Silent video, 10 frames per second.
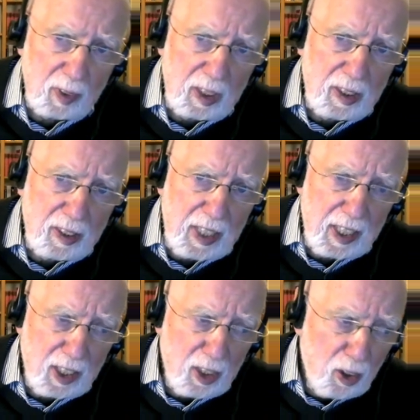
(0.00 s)
in
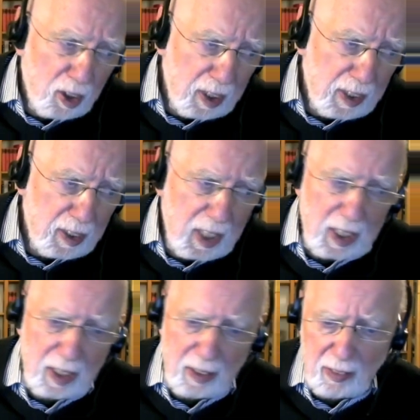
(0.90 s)
their early
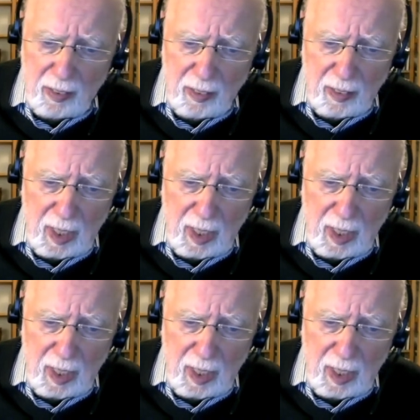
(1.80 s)
days,